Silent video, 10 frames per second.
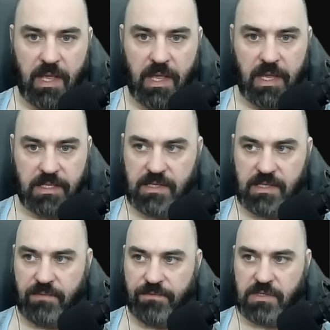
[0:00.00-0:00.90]

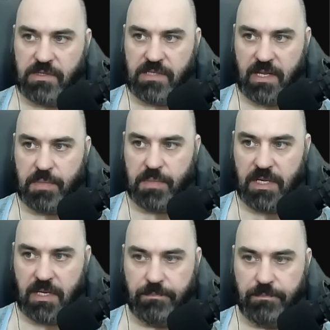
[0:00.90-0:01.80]
except for
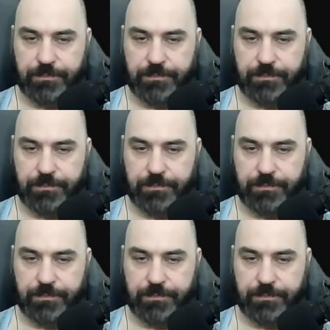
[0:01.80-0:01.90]
Stampede.